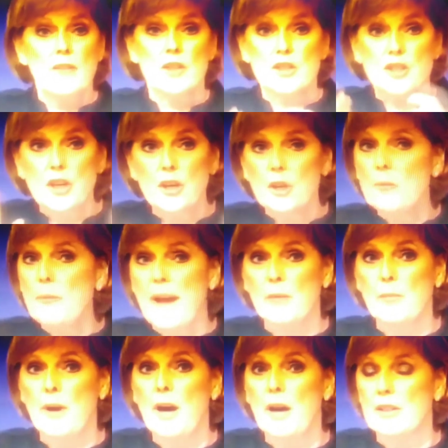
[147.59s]
The two
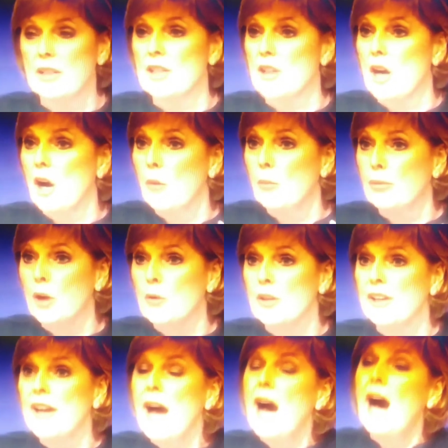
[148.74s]
main parties are
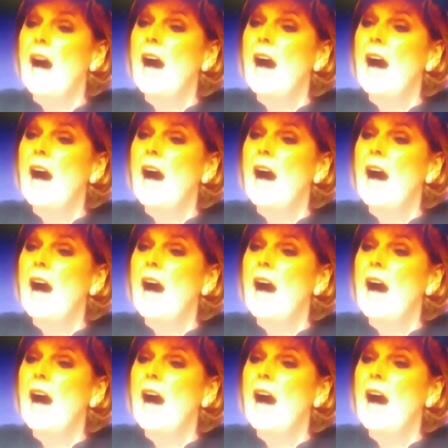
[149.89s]
broken.